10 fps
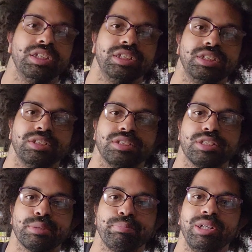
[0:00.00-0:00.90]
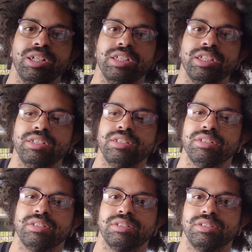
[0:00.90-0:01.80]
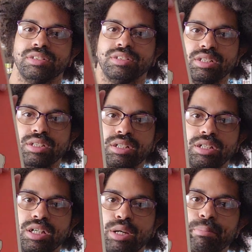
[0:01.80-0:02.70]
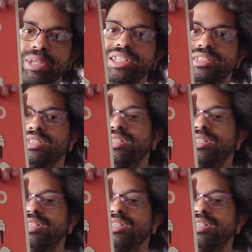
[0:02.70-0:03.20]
Here's a spine. Amazing